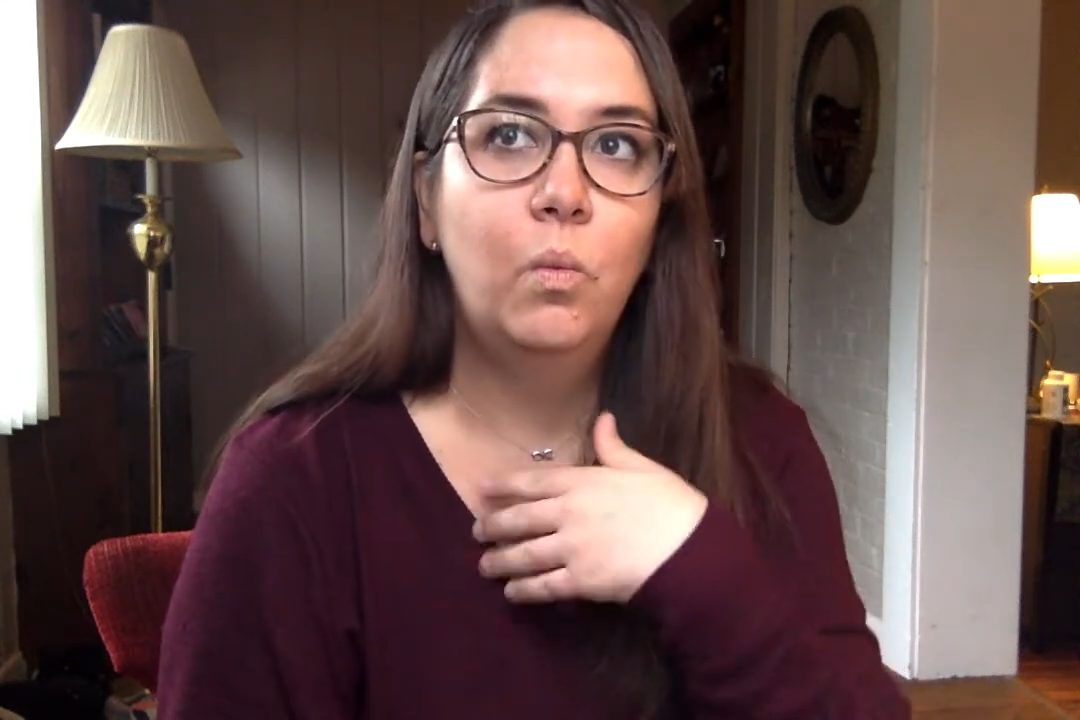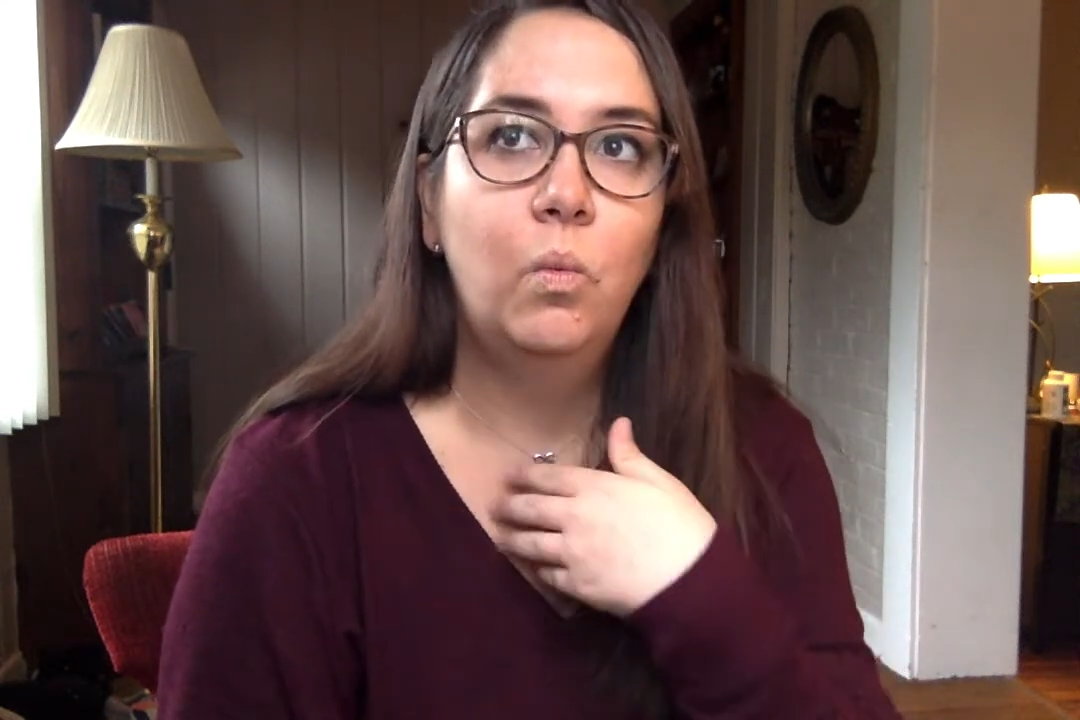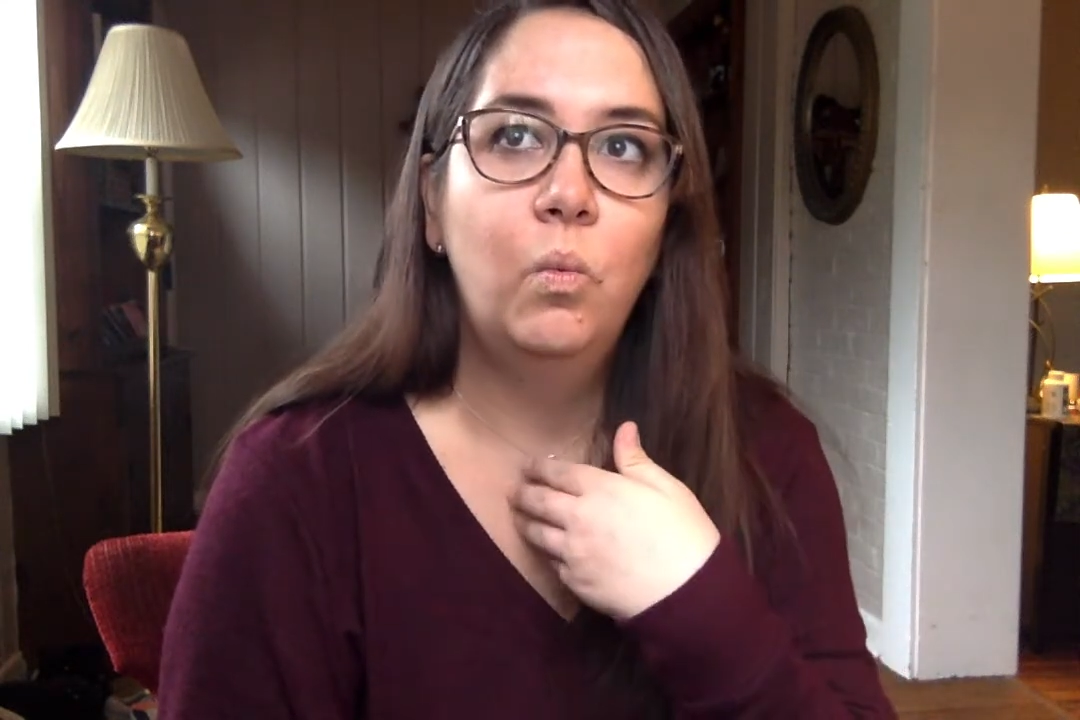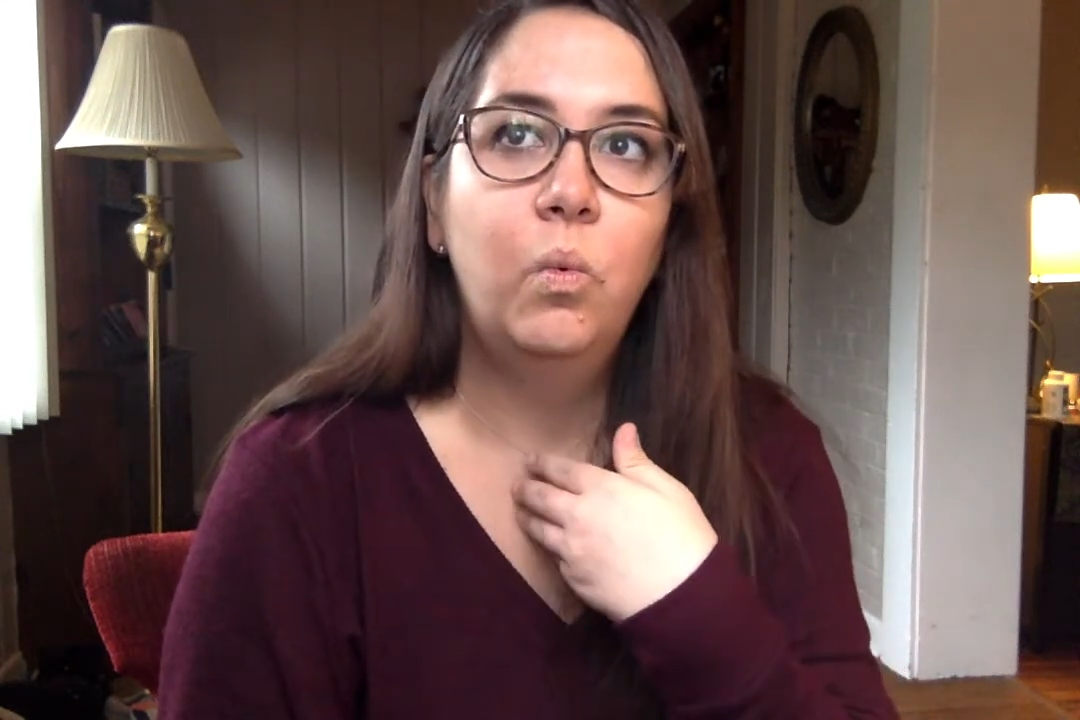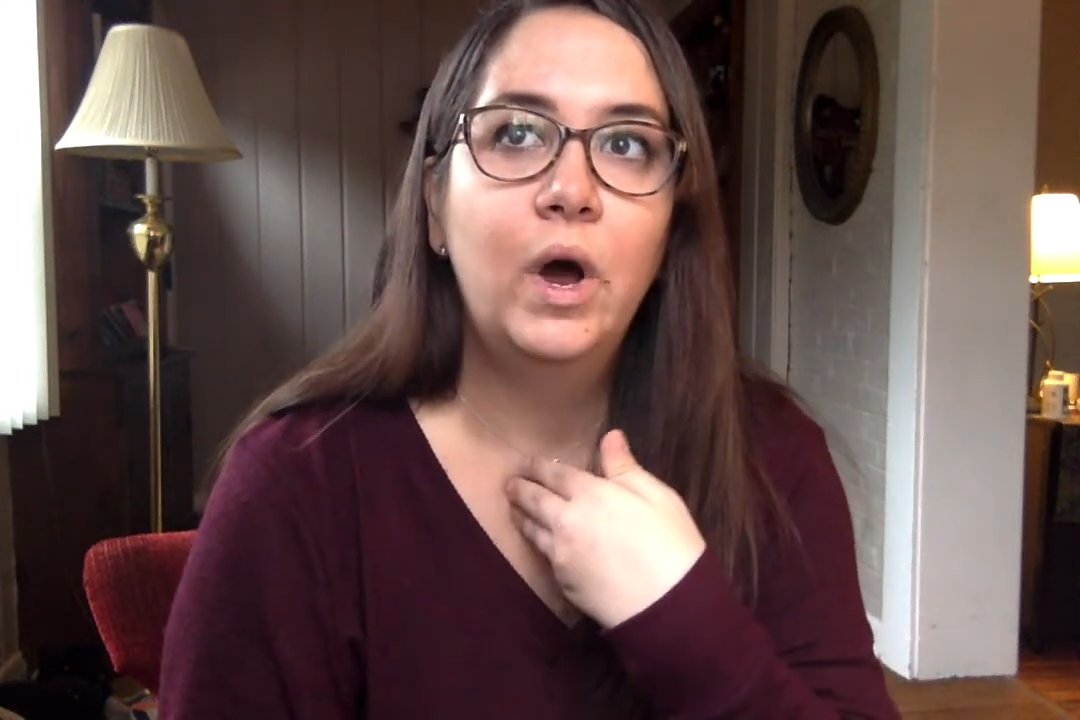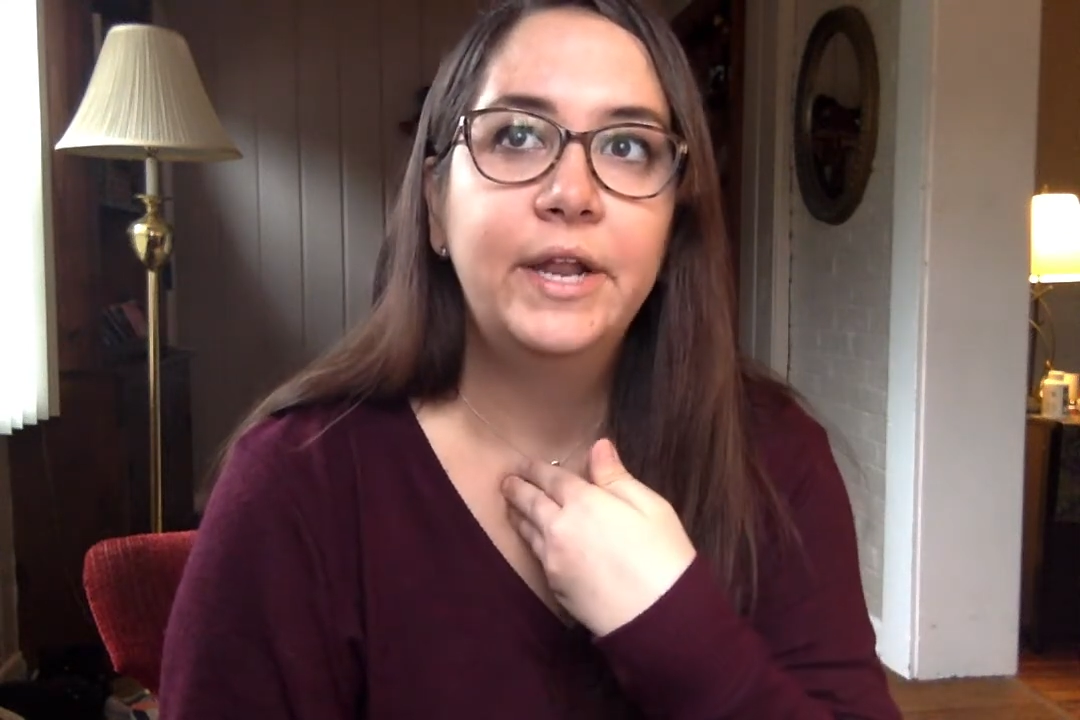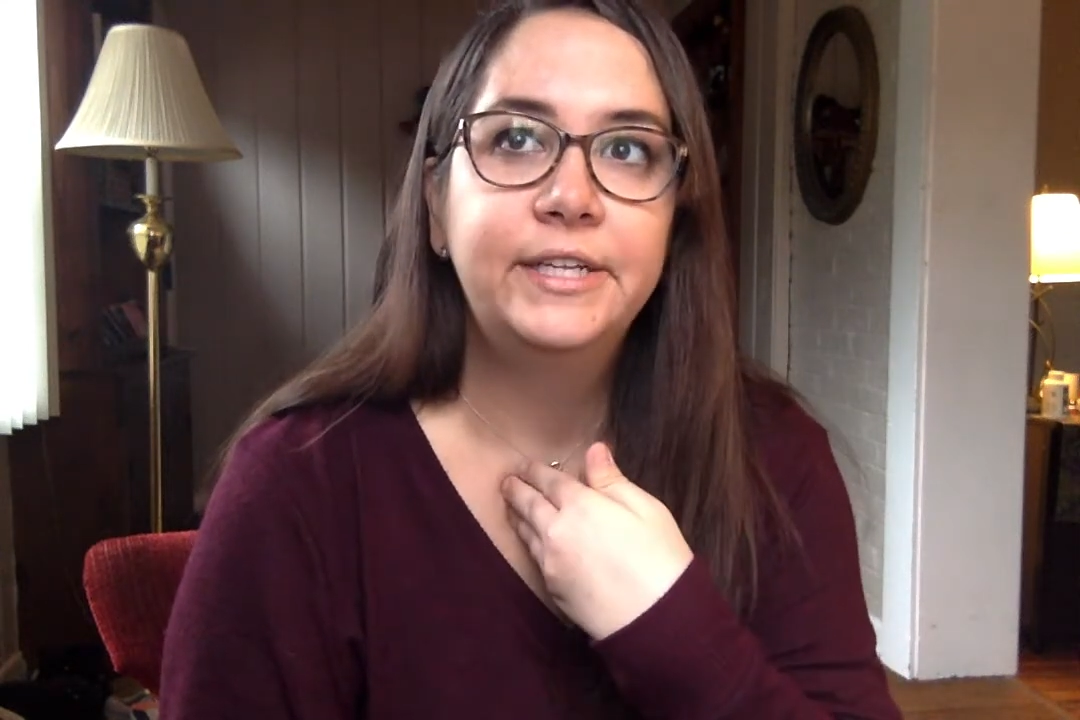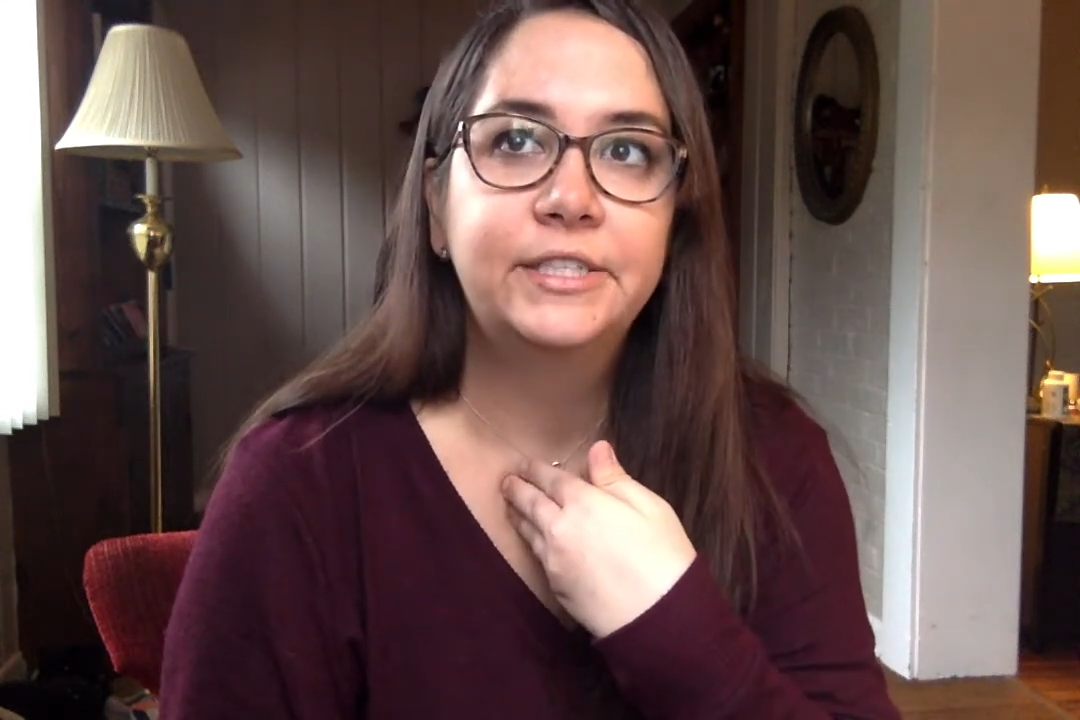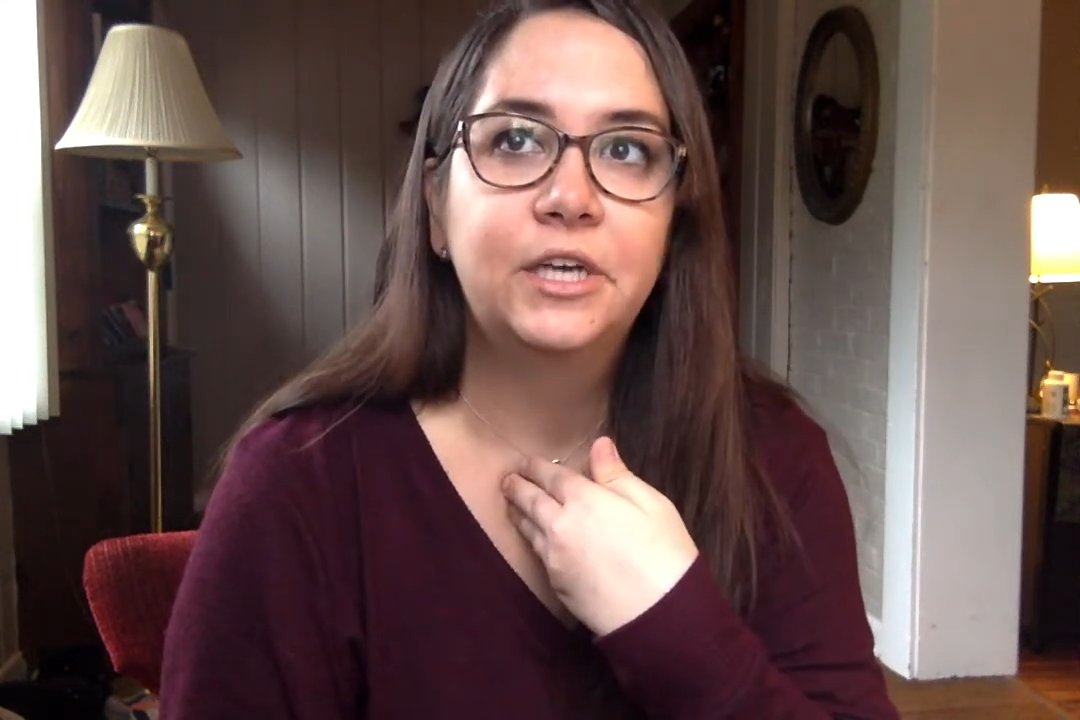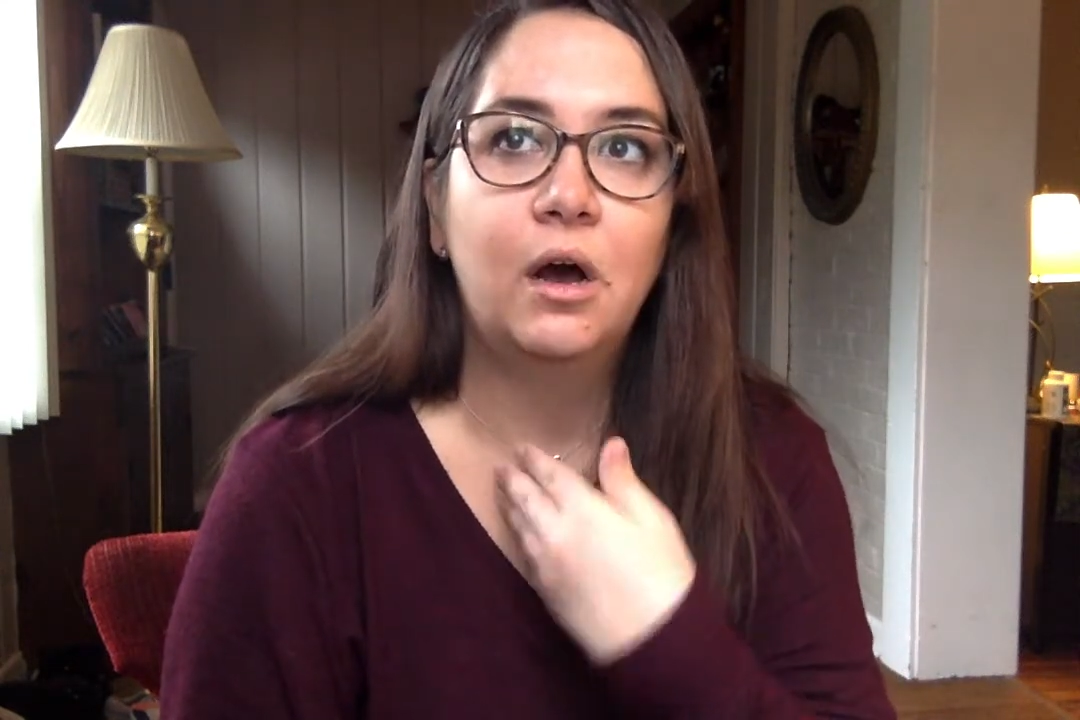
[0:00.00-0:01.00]
what
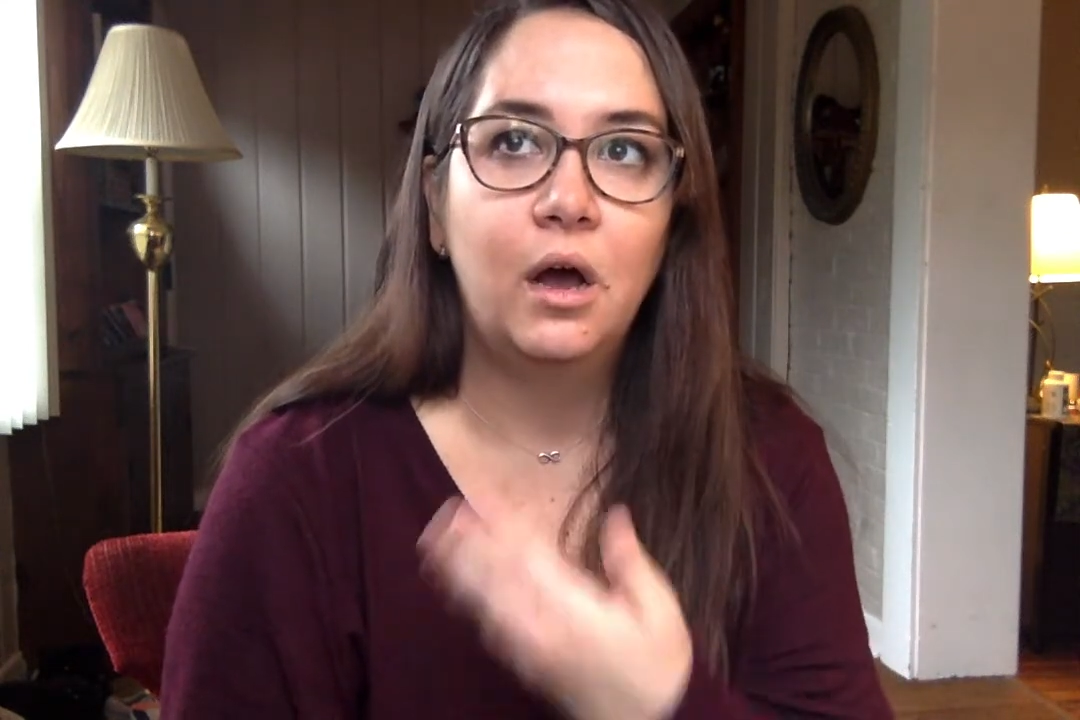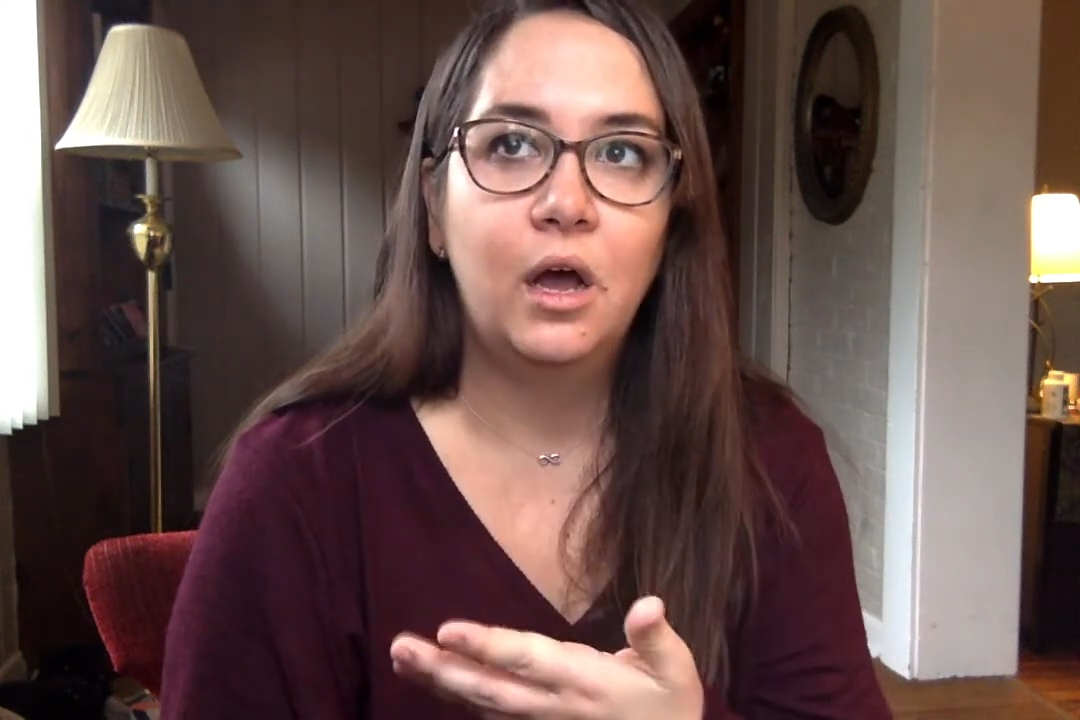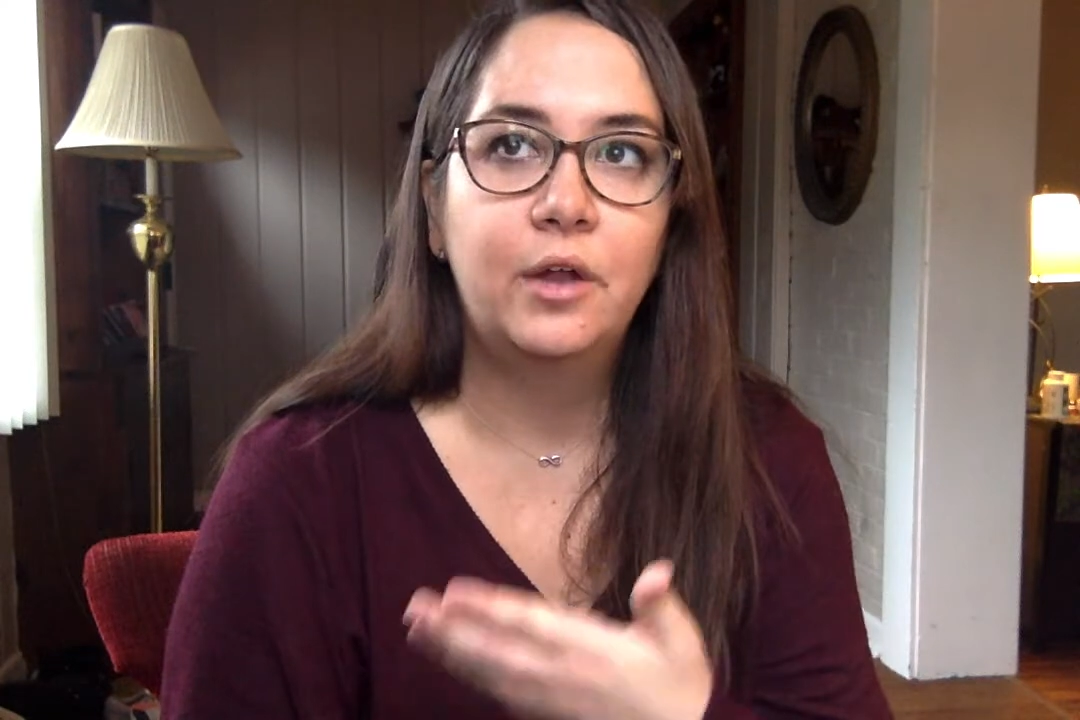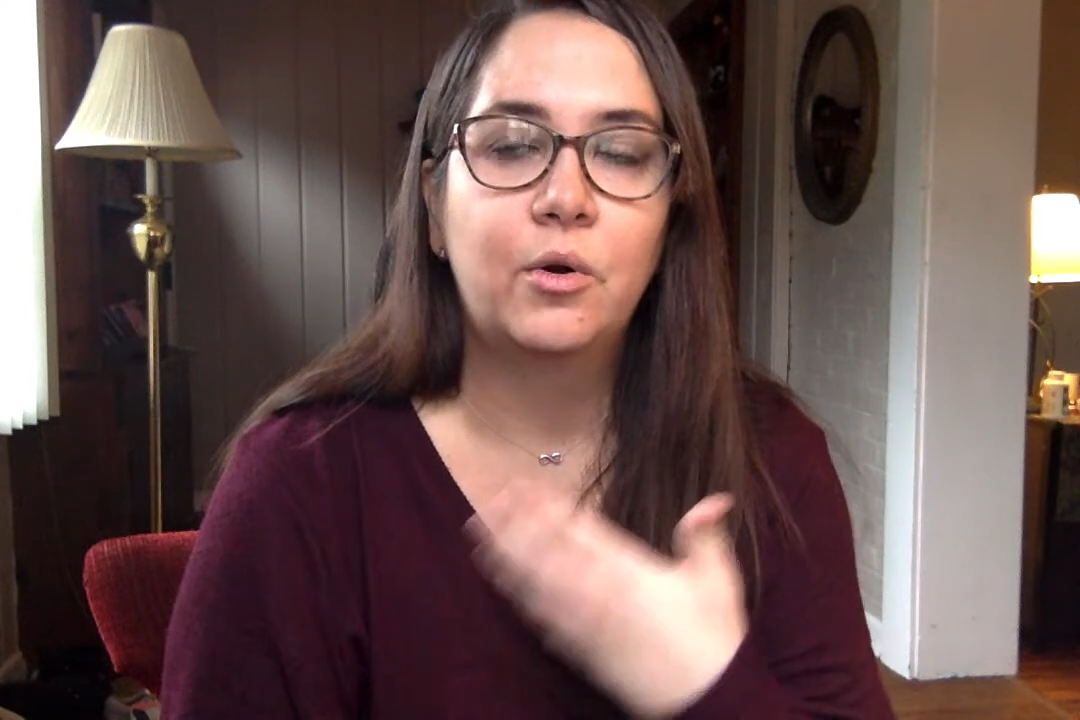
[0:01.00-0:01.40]
is God,